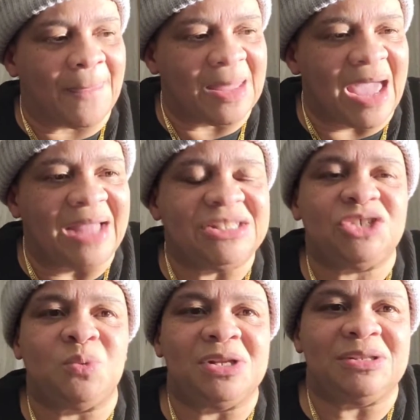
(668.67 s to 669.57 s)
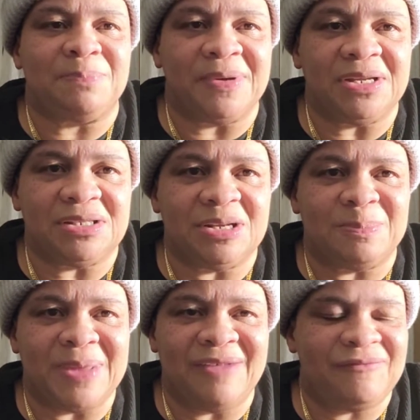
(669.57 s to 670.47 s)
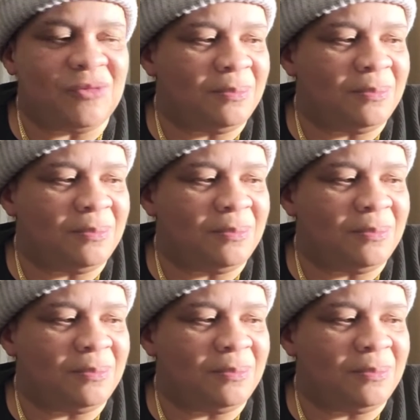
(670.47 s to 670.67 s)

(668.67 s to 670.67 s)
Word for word: I just wanted to bring it to the platform